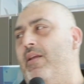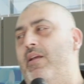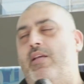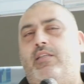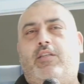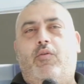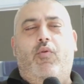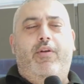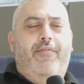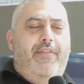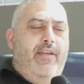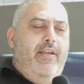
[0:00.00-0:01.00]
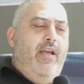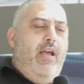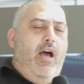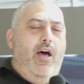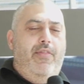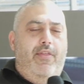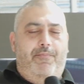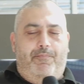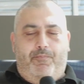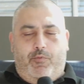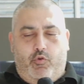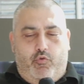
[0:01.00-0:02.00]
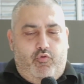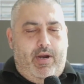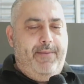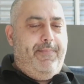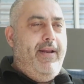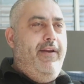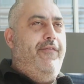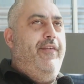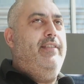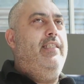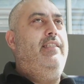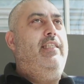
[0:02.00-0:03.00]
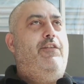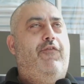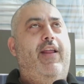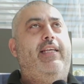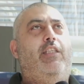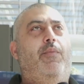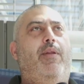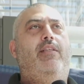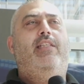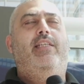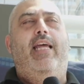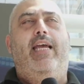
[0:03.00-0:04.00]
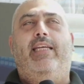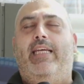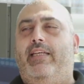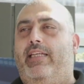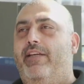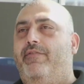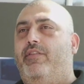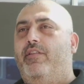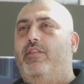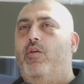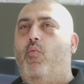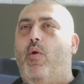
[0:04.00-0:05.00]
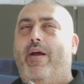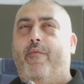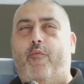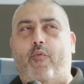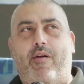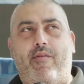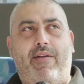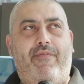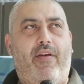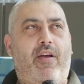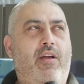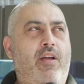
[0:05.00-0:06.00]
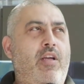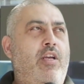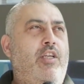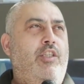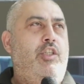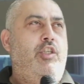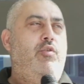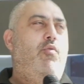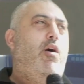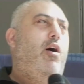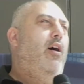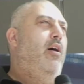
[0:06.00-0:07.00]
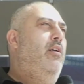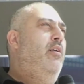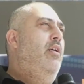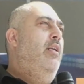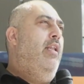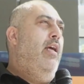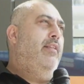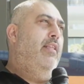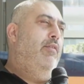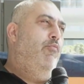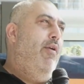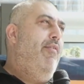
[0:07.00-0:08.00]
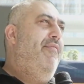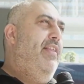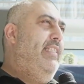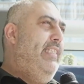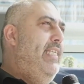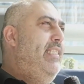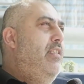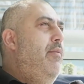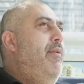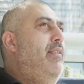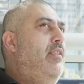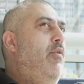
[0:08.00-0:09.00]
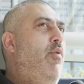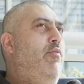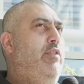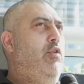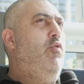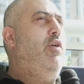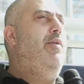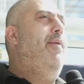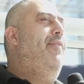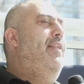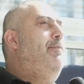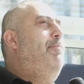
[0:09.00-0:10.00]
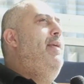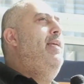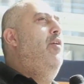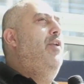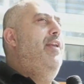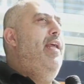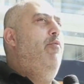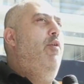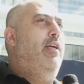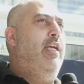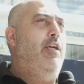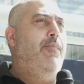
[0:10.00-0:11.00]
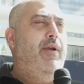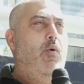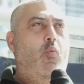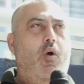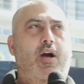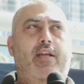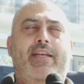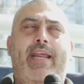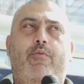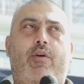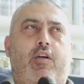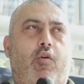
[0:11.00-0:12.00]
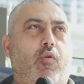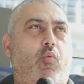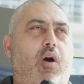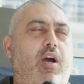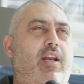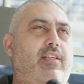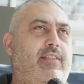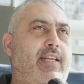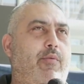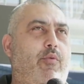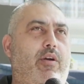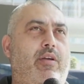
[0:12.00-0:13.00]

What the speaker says: So one of the other great benefits is this flexibility that it gives you. So wherever you are, wherever the system is, so when we're talking about this being on a network, it could be a wired network or a wireless network.